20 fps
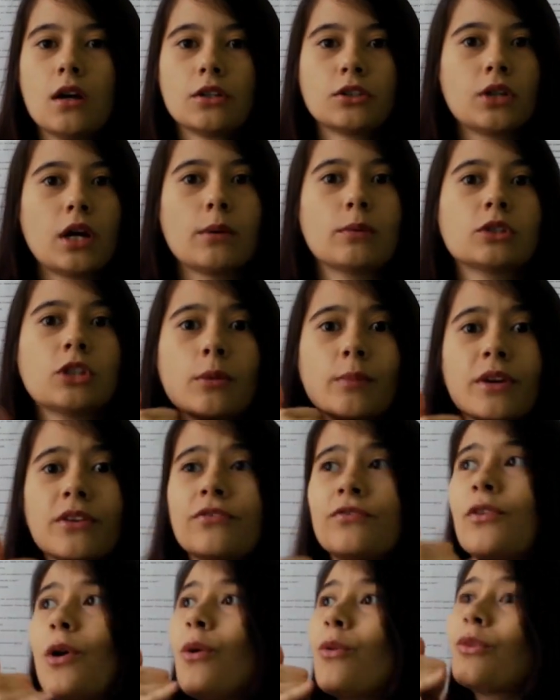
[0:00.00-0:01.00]
So I was on my
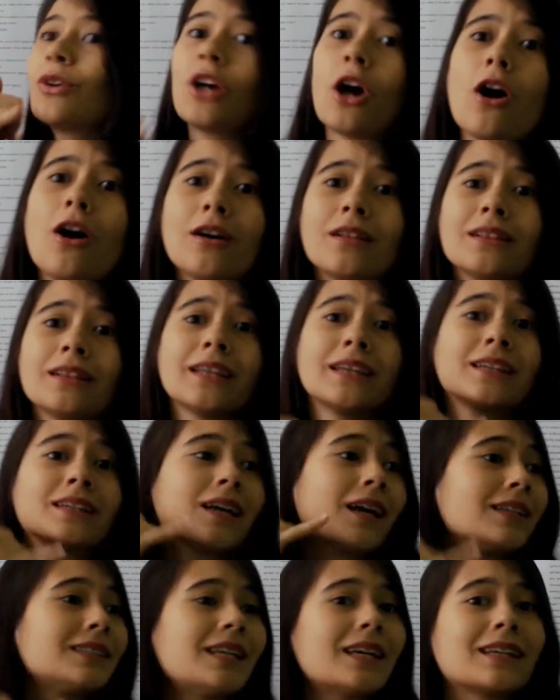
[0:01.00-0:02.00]
phone calling,
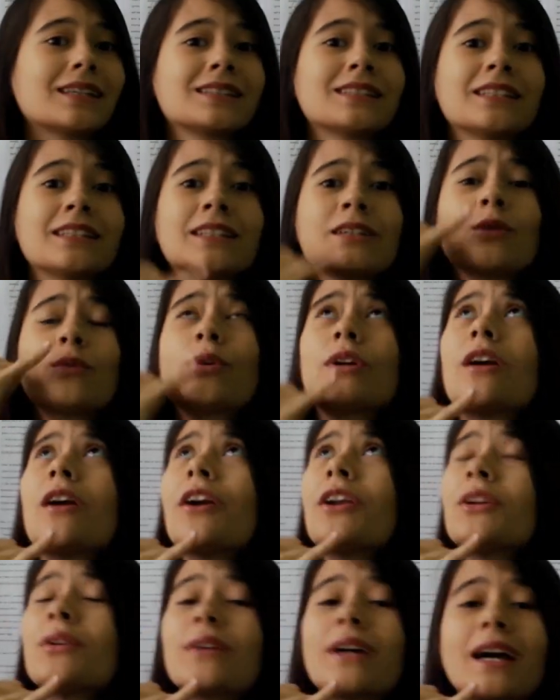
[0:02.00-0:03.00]
texting, where
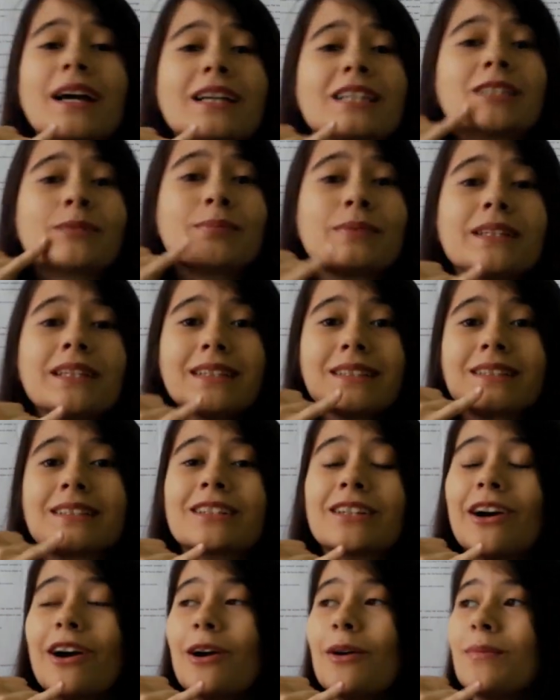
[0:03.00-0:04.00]
are you guys? Please
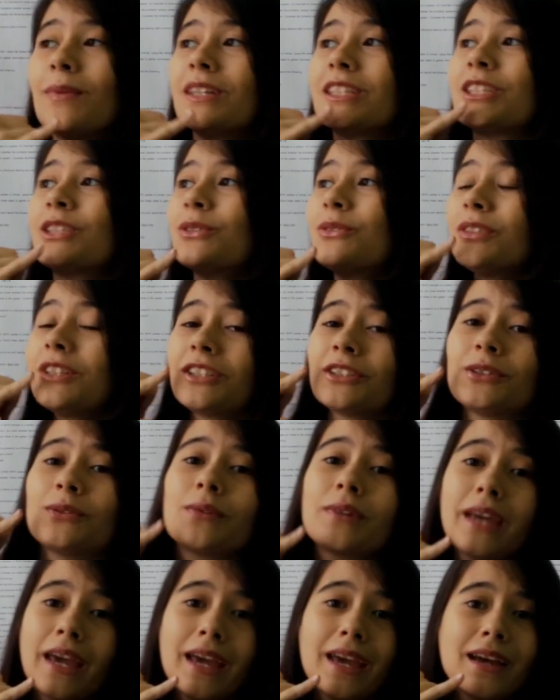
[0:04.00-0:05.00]
come as soon as you
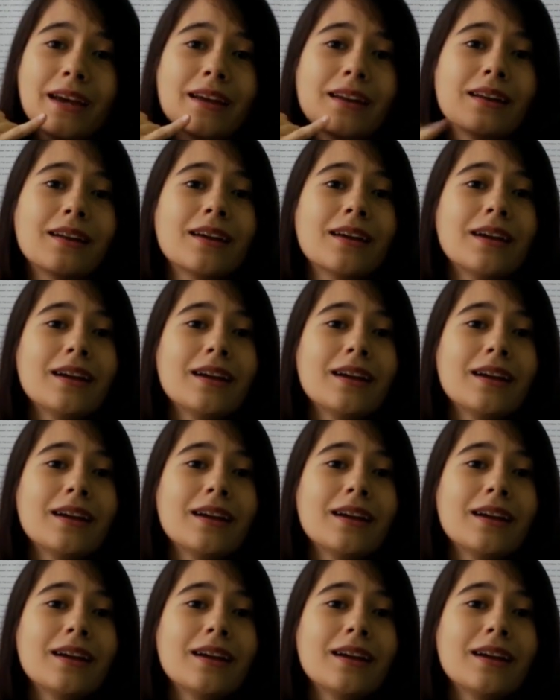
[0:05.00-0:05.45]
can.